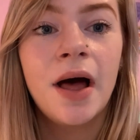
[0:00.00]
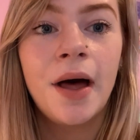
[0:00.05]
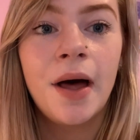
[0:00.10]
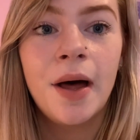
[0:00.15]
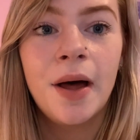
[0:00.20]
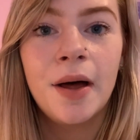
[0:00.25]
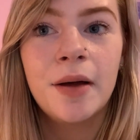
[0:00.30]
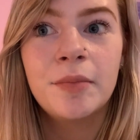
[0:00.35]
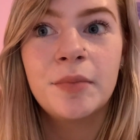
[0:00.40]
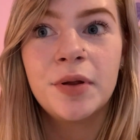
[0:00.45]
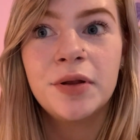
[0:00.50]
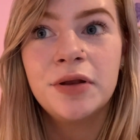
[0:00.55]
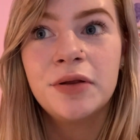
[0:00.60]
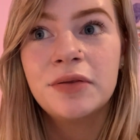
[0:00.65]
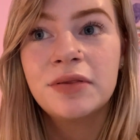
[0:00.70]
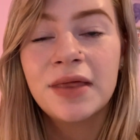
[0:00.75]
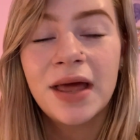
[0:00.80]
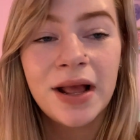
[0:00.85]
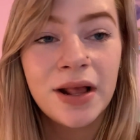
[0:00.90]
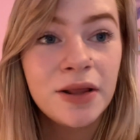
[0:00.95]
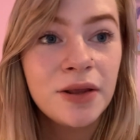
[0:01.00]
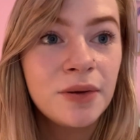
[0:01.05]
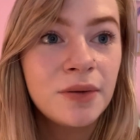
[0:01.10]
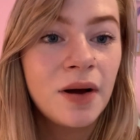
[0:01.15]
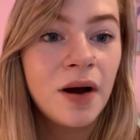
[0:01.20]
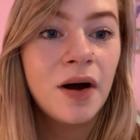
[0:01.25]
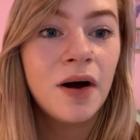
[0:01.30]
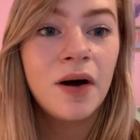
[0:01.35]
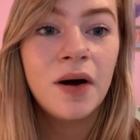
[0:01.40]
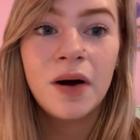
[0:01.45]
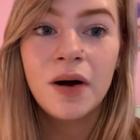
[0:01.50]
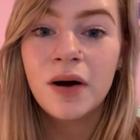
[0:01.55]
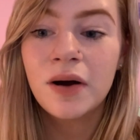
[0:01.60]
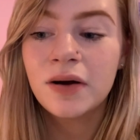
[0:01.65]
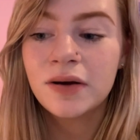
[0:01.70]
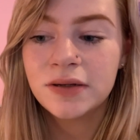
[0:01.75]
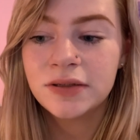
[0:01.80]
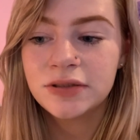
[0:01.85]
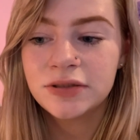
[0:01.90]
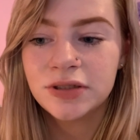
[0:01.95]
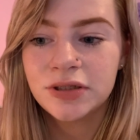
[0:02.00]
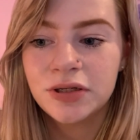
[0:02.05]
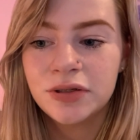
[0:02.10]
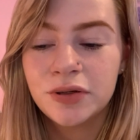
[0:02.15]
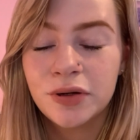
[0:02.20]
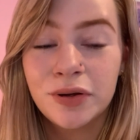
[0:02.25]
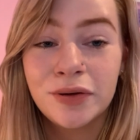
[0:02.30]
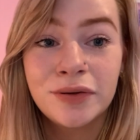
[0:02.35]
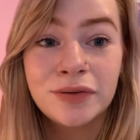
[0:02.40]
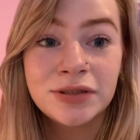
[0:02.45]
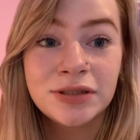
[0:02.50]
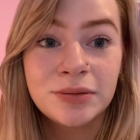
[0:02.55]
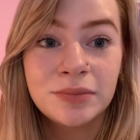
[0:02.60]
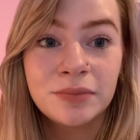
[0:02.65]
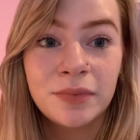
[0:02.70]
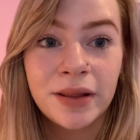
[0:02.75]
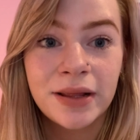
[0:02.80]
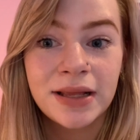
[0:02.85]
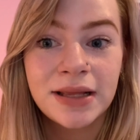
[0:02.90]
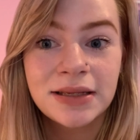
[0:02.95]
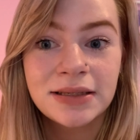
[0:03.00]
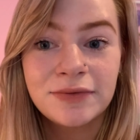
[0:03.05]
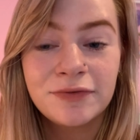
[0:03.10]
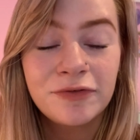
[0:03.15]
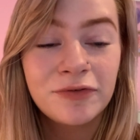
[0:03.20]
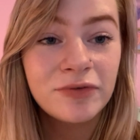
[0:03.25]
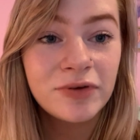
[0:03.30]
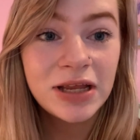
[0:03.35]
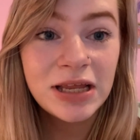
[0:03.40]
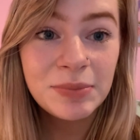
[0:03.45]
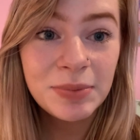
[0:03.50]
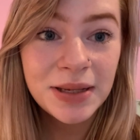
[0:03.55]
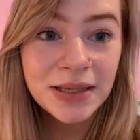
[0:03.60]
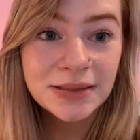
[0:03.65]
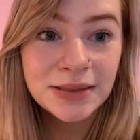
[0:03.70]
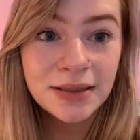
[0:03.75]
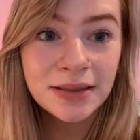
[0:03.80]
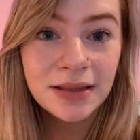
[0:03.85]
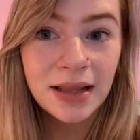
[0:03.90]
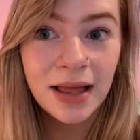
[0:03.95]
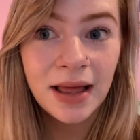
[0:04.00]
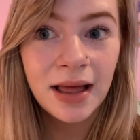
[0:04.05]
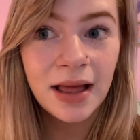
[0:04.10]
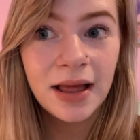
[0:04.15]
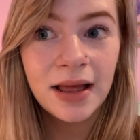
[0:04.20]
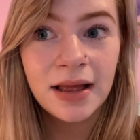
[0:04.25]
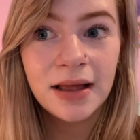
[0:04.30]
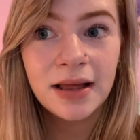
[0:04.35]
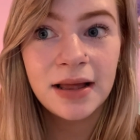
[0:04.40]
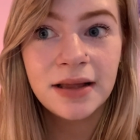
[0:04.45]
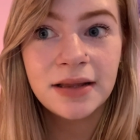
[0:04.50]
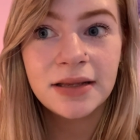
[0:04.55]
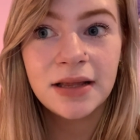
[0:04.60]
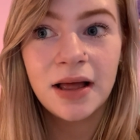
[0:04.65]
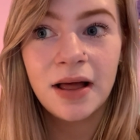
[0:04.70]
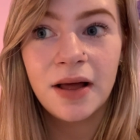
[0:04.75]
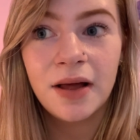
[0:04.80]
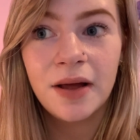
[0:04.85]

a new thank you card, you know, some like freebies in there,